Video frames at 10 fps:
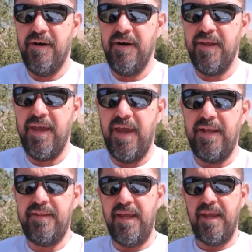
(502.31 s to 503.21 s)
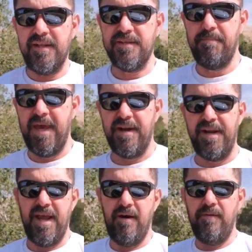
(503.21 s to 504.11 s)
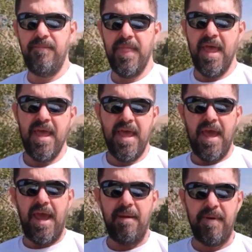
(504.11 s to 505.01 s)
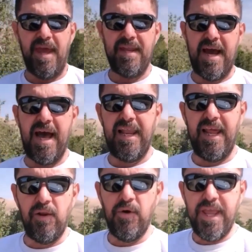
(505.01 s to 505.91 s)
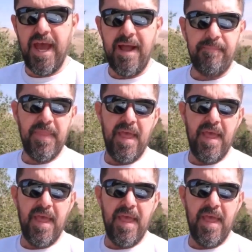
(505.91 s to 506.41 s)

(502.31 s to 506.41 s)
Okay, I think it's better now. Amen. Hallelujah.